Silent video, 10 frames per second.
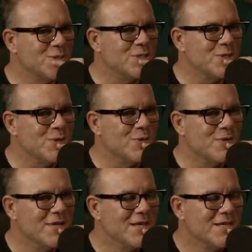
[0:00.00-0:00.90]

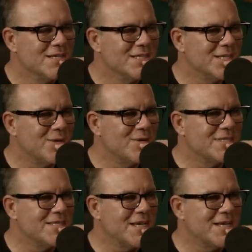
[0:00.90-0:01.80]
do. Right. So
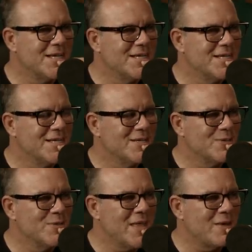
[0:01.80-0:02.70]
it's uh,
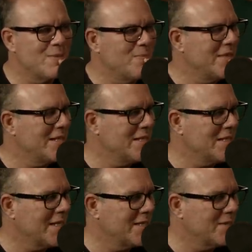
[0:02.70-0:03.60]
without it being
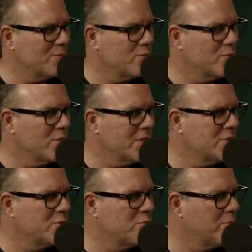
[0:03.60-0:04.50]
like
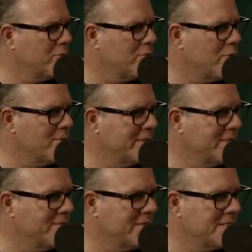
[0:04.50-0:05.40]
really super
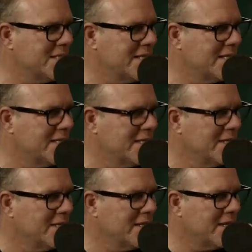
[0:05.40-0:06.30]
performative, it's like
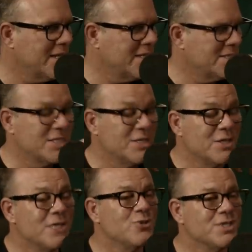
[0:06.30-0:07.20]
it's
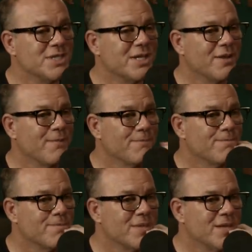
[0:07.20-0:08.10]
still interesting.
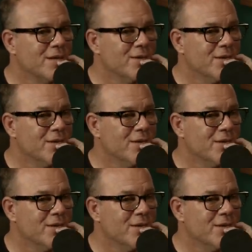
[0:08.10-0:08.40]
You know? yeah.